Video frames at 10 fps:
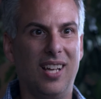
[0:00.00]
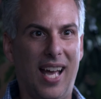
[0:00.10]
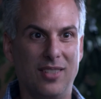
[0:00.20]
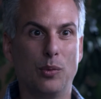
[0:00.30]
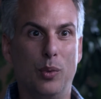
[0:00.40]

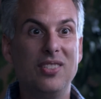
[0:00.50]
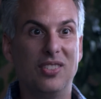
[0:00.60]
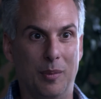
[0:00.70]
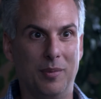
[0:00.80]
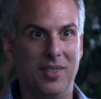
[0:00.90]
as
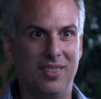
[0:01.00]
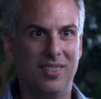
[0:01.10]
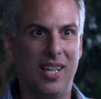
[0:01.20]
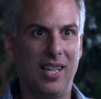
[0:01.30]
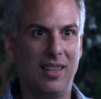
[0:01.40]
wisdom,
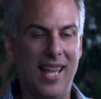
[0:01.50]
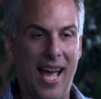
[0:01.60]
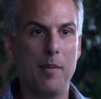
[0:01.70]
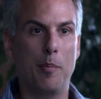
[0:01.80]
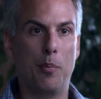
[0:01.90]
right?
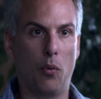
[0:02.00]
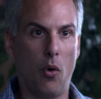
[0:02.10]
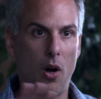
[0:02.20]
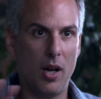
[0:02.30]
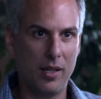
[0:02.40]
That
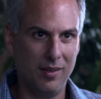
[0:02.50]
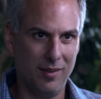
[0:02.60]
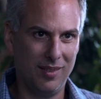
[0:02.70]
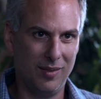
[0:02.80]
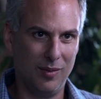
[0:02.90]
broad
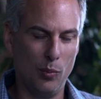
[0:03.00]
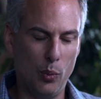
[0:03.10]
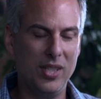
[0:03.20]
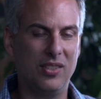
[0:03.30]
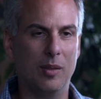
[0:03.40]

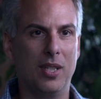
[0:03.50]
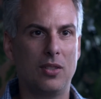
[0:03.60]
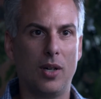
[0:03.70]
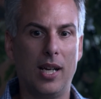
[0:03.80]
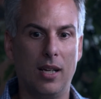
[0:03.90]
wisdom is
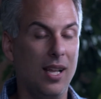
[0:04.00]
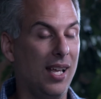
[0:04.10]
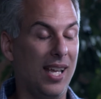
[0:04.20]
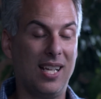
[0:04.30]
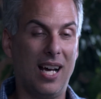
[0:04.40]
great.
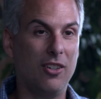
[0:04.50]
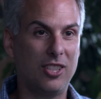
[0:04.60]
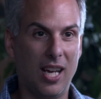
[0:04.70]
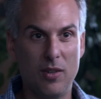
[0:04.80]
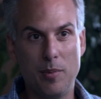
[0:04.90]
In college,
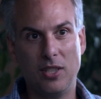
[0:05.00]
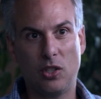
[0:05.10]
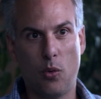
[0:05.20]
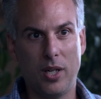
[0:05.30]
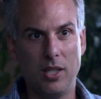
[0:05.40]
everybody's
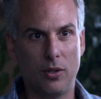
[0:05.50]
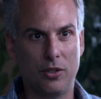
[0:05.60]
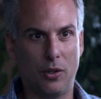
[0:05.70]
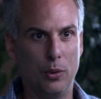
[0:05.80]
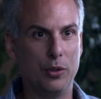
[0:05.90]
20 years
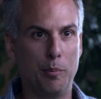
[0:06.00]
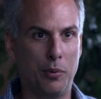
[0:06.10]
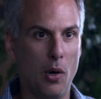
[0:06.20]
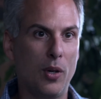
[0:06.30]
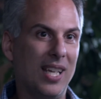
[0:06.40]
old,
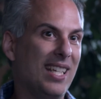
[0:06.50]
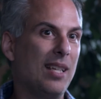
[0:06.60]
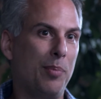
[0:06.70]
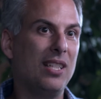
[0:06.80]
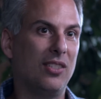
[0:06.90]
broke, and
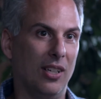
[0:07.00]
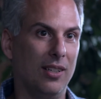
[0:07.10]
eating pizza.